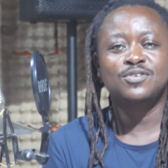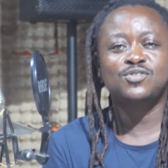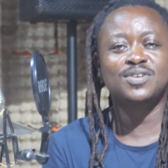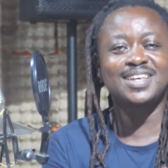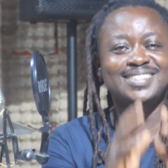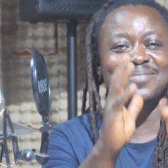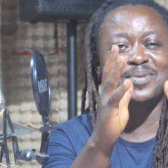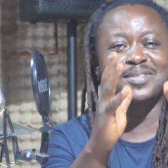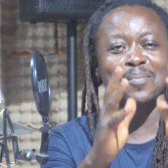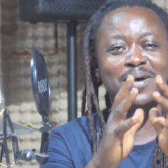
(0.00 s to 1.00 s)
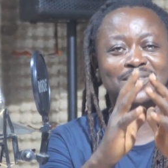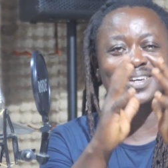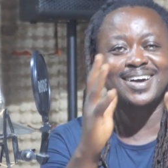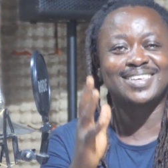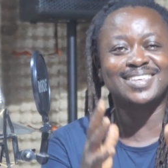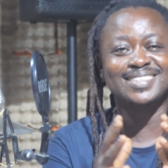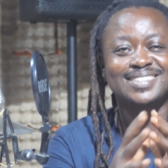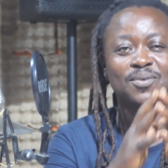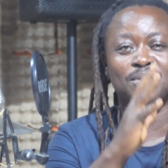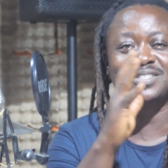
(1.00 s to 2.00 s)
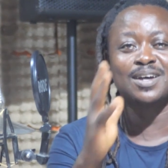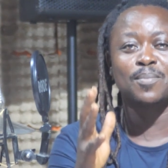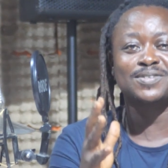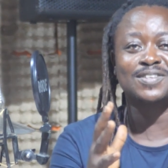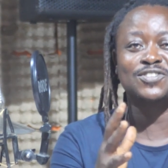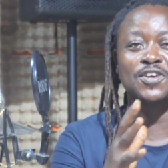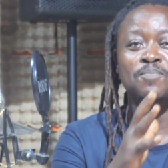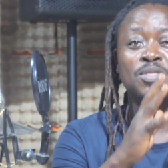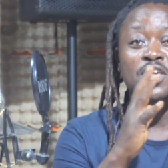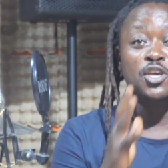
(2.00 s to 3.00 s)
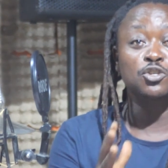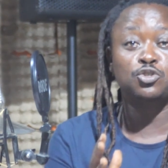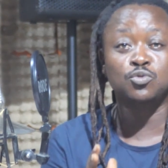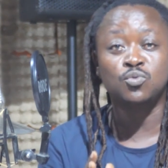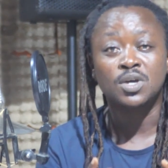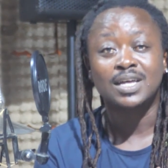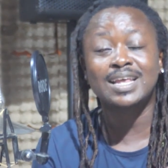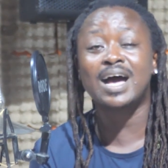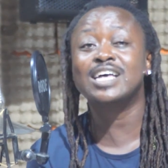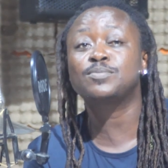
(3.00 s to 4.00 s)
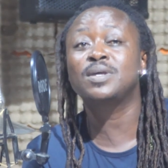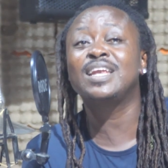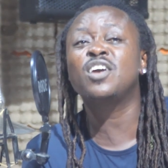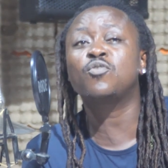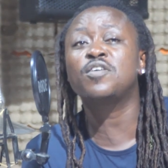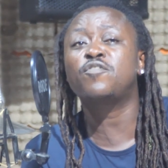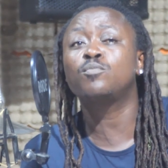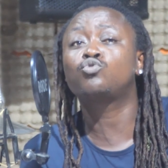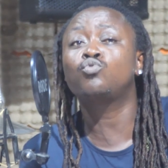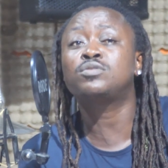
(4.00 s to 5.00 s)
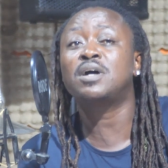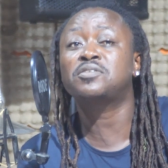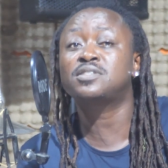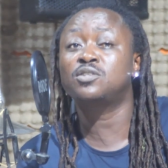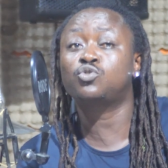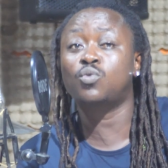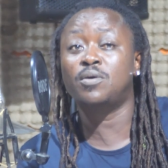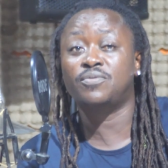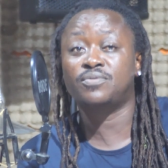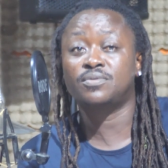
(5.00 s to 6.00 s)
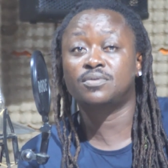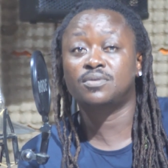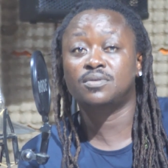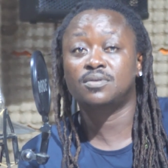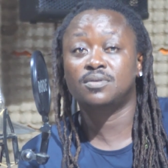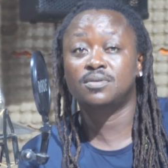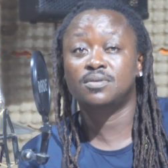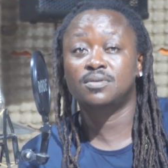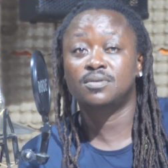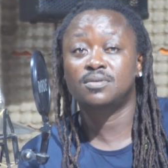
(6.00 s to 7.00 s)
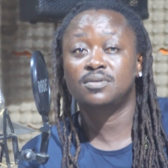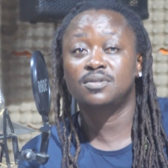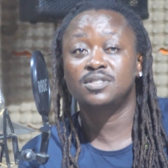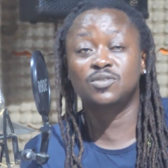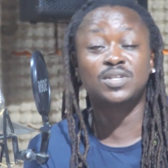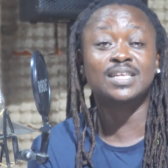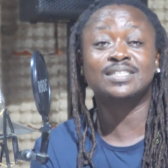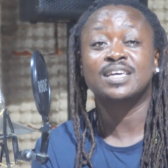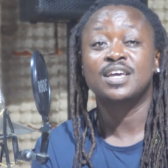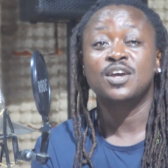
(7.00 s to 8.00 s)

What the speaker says: So that's the bit about the Khaki incident with the Jam Master J issue that has been lingering from 2012 to date.